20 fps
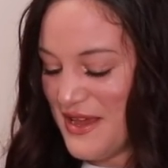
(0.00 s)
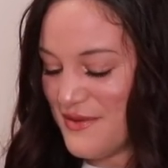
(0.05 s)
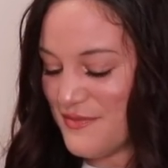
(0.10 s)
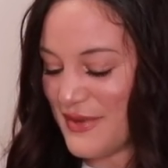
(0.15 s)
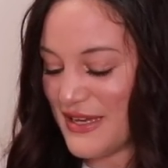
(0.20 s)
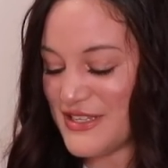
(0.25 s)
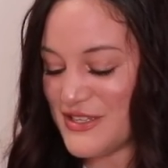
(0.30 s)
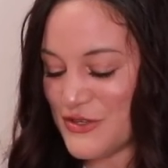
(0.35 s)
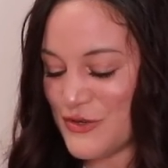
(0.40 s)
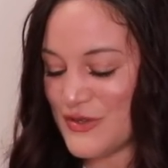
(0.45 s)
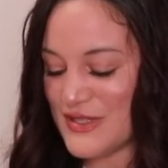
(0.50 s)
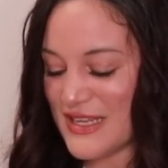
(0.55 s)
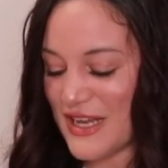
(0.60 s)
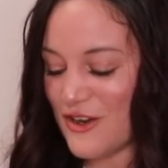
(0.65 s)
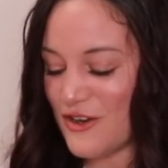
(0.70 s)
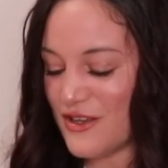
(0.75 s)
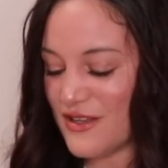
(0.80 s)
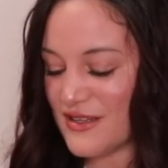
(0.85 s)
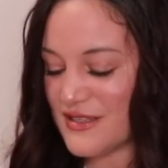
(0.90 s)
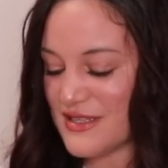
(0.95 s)
My students get
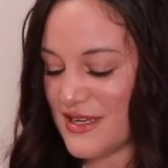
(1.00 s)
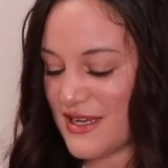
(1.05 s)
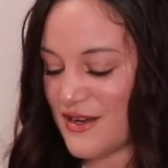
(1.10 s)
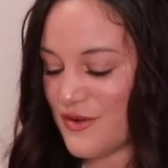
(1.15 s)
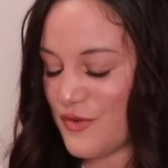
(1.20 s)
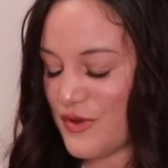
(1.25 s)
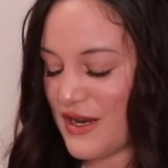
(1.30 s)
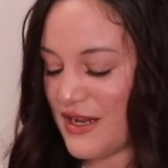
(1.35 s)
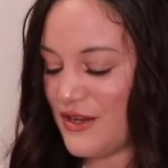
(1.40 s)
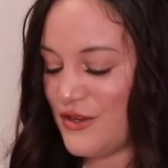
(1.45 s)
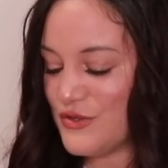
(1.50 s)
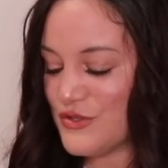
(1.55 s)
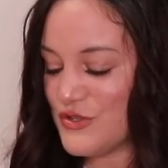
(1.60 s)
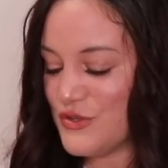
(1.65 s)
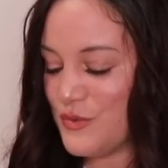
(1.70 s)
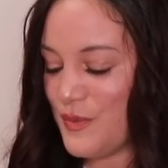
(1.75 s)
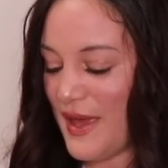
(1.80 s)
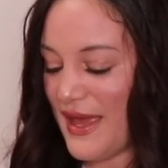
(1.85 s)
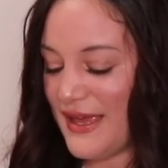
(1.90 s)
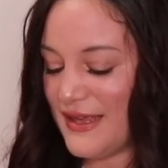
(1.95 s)
all excited when I use new
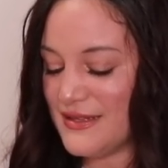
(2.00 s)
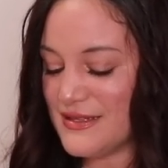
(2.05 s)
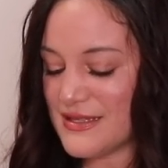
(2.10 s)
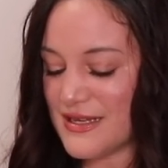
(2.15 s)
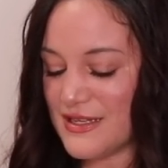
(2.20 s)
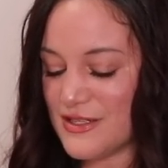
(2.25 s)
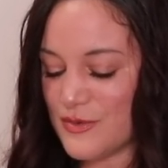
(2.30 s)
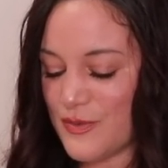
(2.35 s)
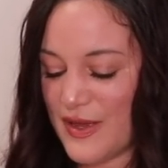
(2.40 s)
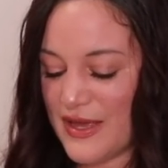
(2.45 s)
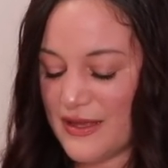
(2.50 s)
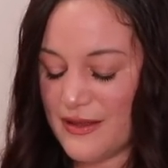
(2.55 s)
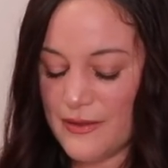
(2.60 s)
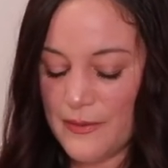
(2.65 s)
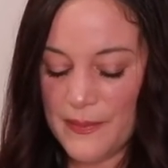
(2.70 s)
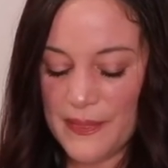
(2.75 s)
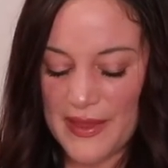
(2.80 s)
pens as well.